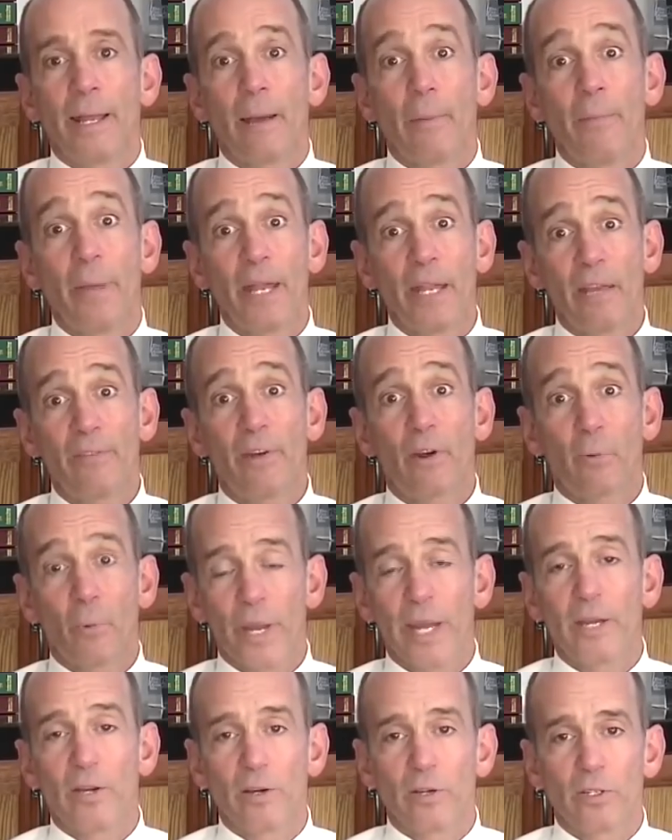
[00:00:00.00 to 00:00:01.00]
Now, many of our
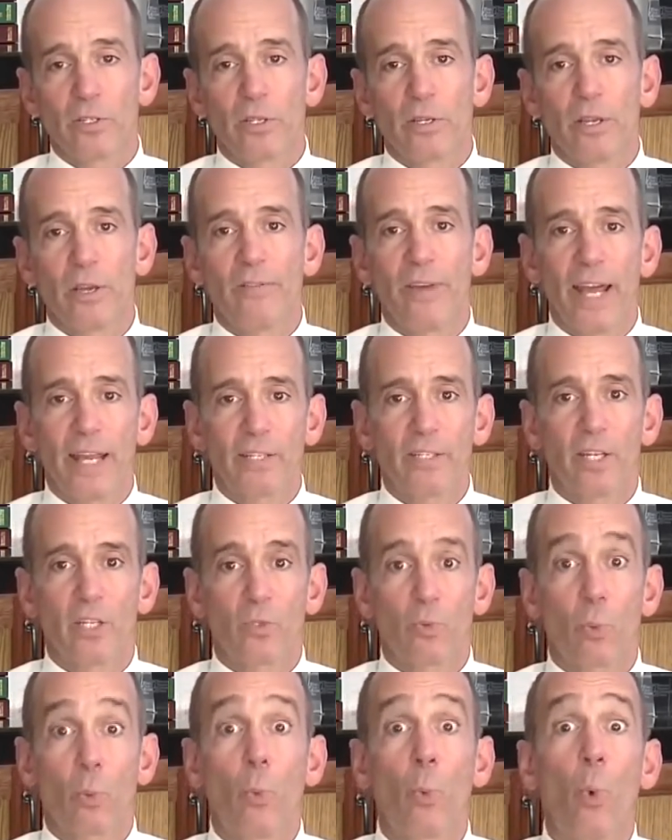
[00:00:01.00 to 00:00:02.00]
readers have asked
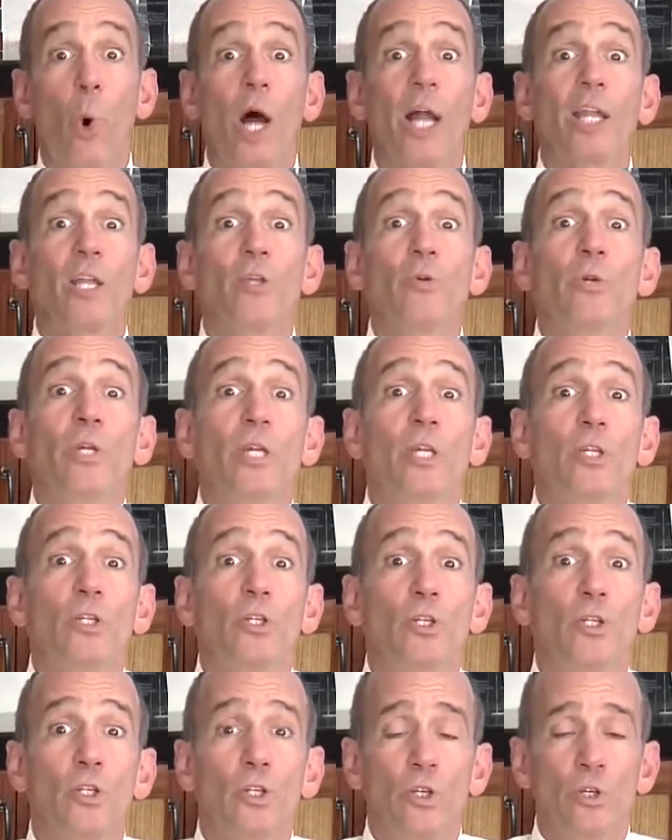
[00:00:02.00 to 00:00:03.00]
us what you
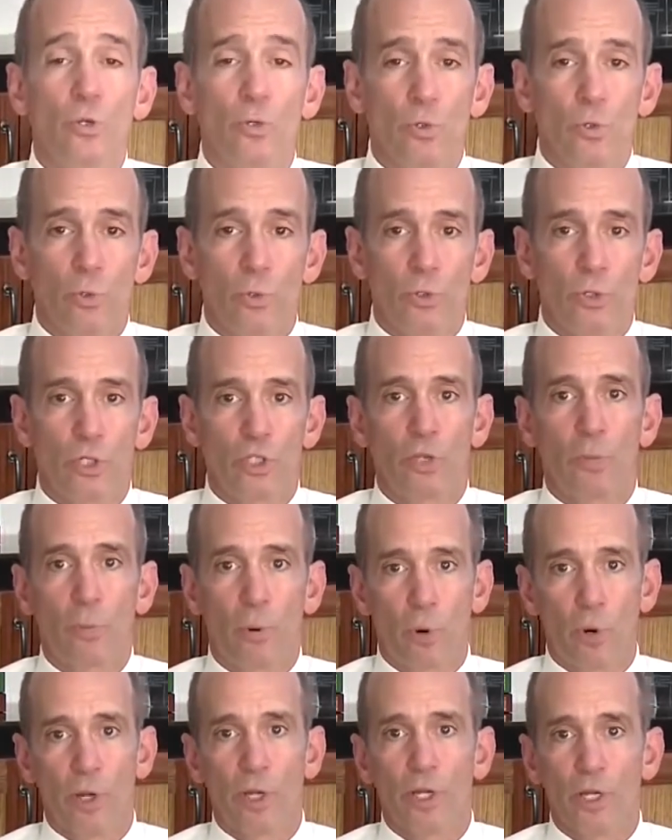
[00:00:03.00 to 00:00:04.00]
can do to
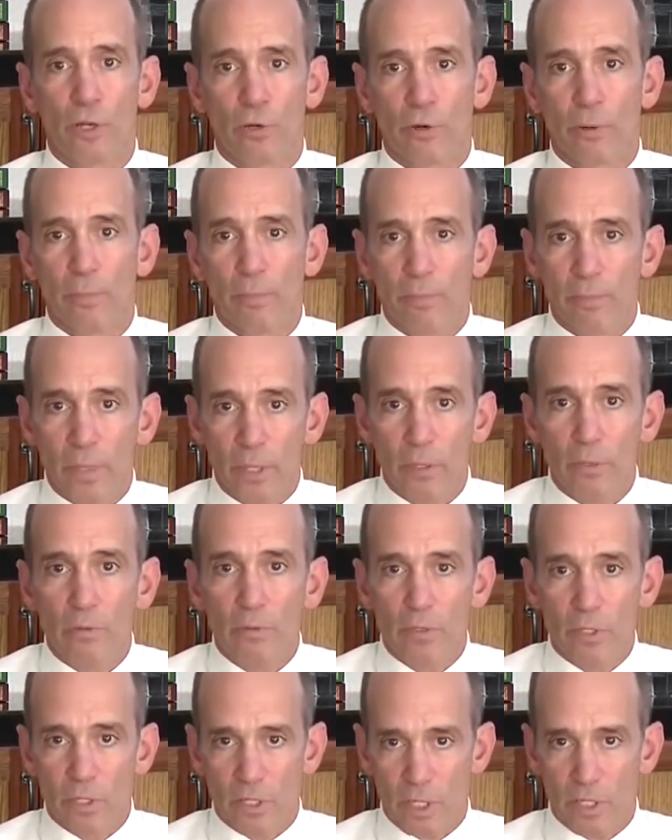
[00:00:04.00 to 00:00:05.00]
support your
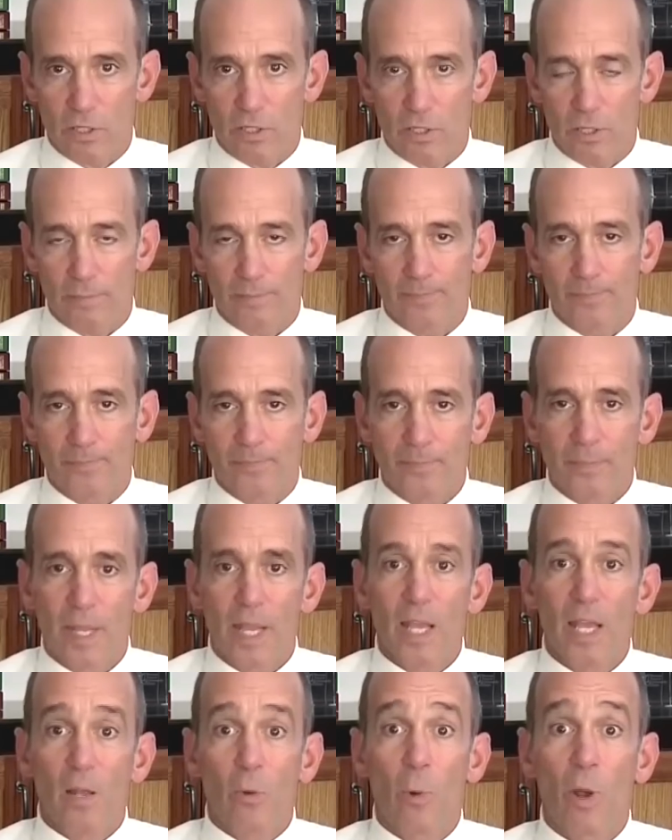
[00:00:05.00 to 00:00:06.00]
immune system.
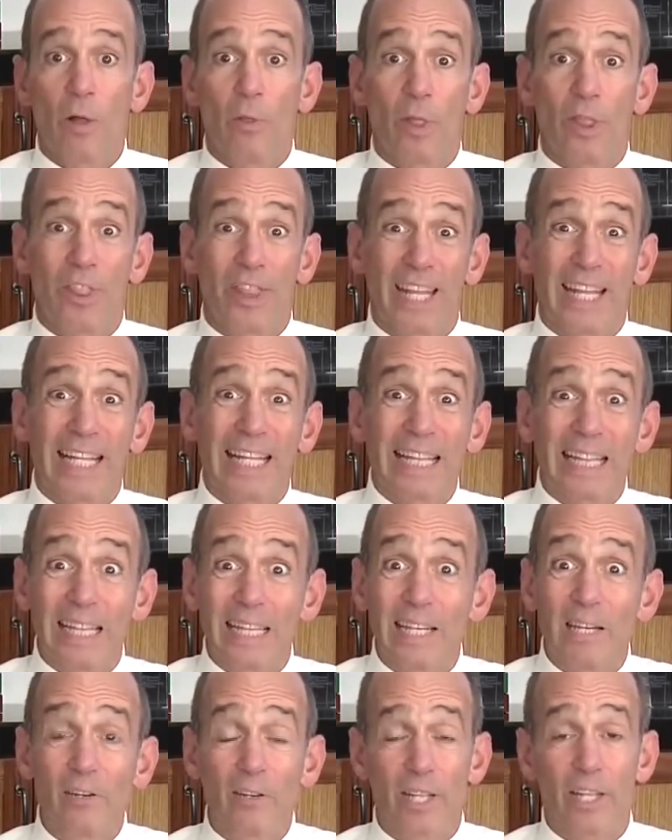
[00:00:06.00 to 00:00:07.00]
Well,
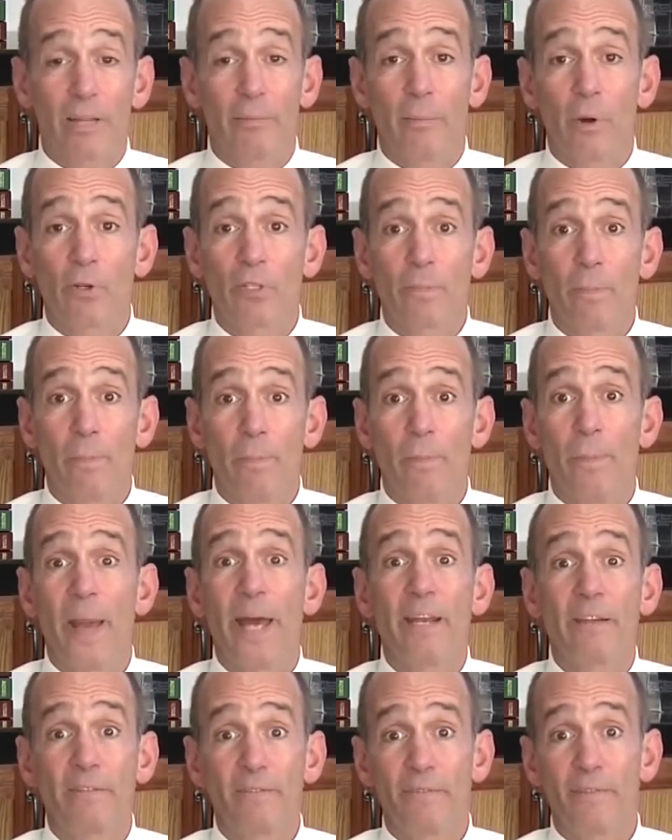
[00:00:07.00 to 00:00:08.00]
clearly the most
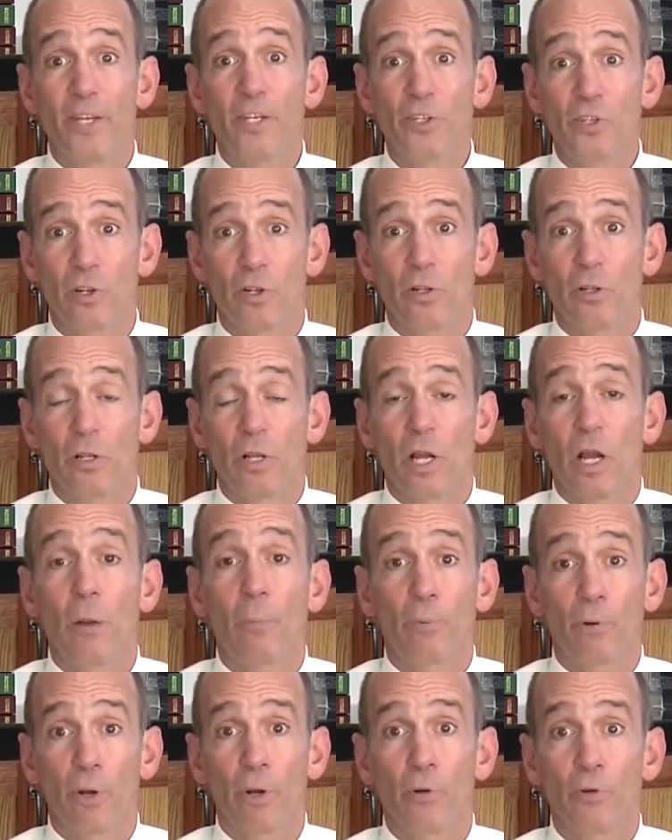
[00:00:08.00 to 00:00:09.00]
beneficial
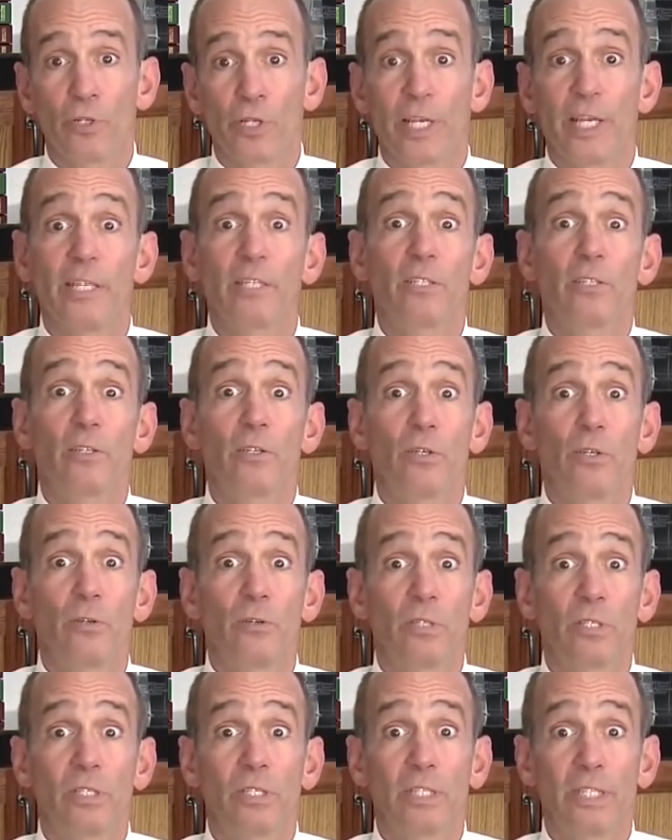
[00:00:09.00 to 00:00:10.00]
approach is to
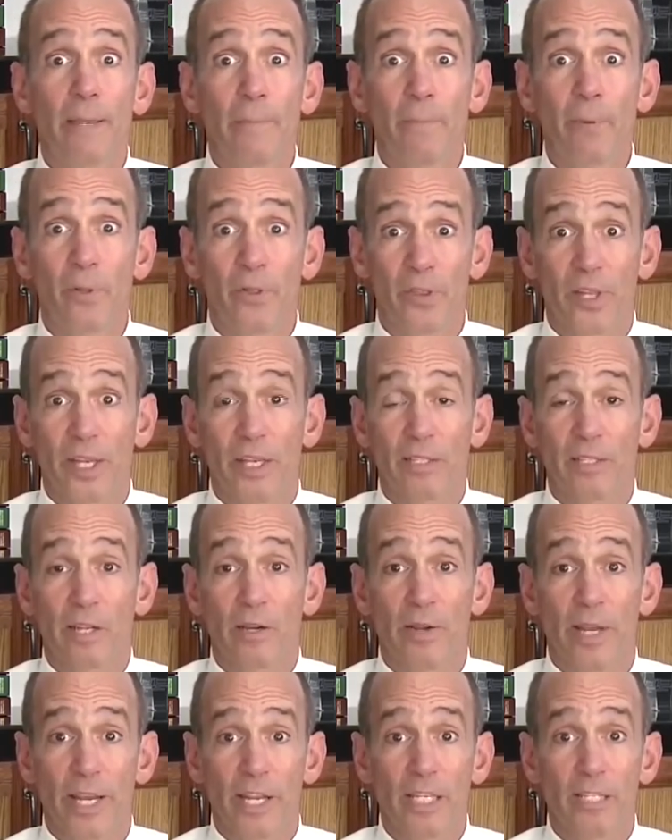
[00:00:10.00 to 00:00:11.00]
use simple things
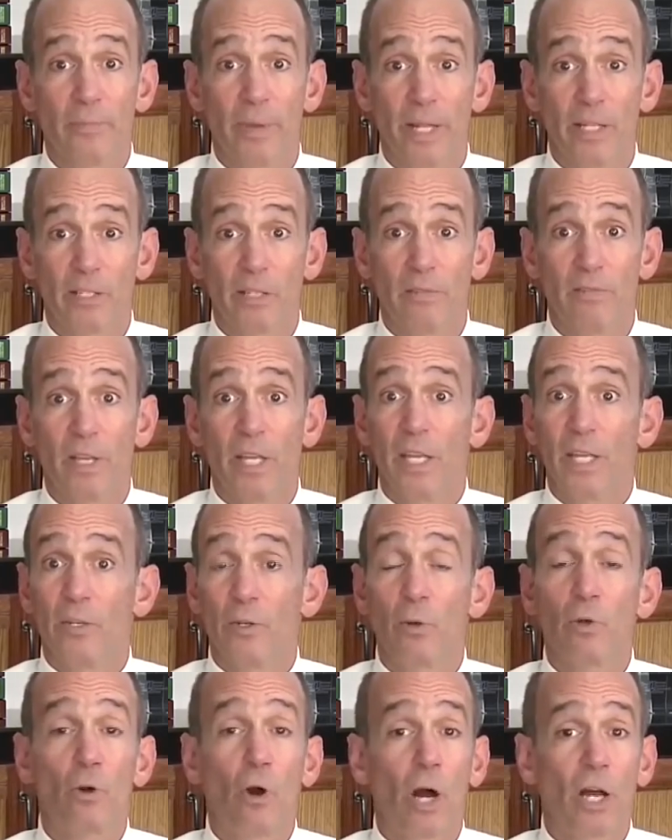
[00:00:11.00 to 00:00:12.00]
that are inexpensive,
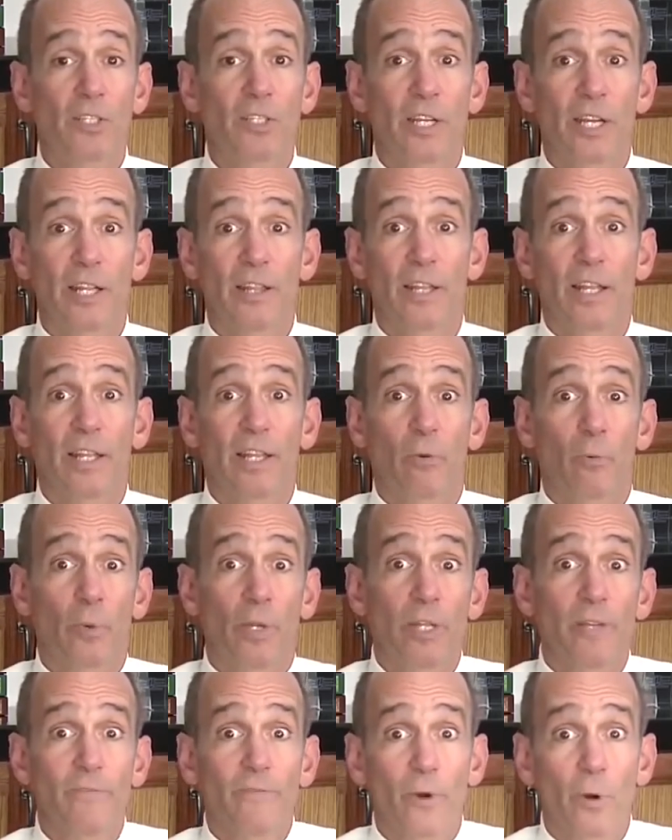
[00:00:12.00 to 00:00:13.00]
don't cost anything, and that
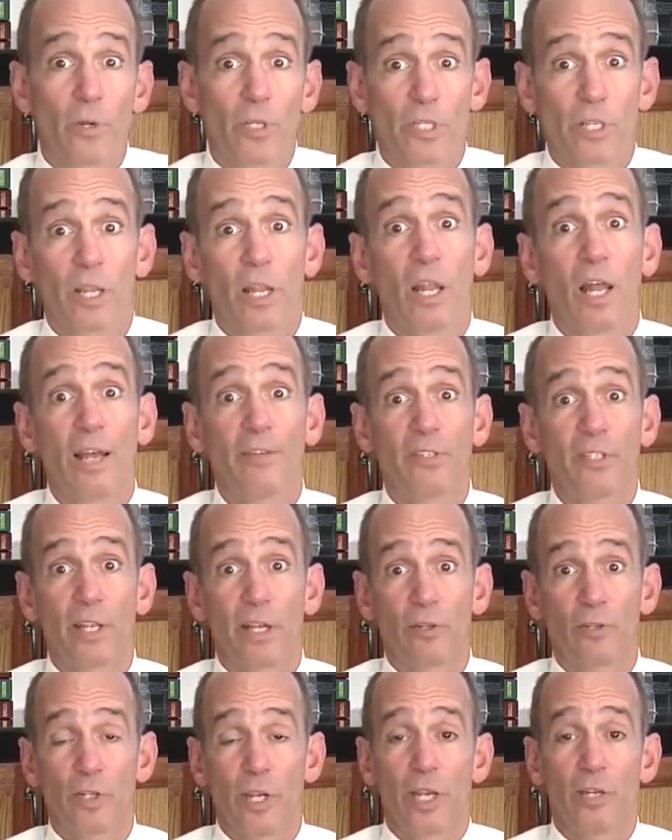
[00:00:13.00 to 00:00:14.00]
really focus on
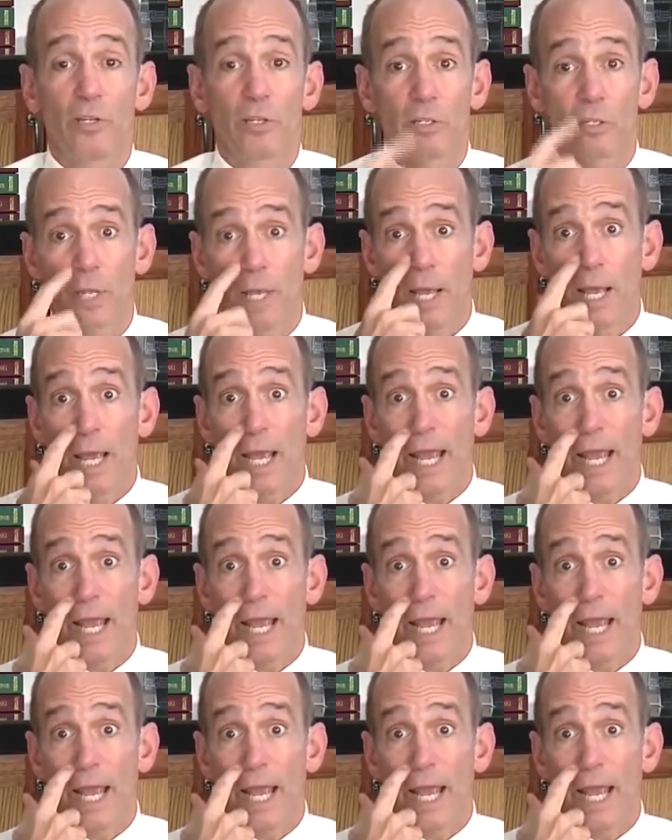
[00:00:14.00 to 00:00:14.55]
lifestyle changes.